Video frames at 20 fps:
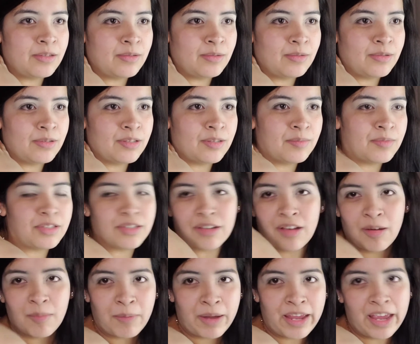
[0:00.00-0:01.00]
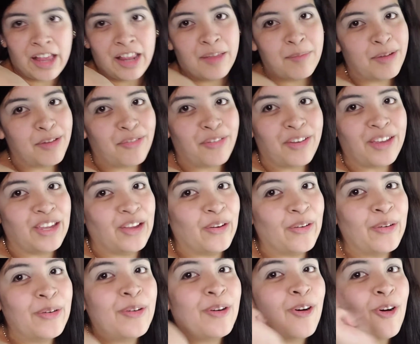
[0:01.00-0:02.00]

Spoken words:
to some song by LMFAO.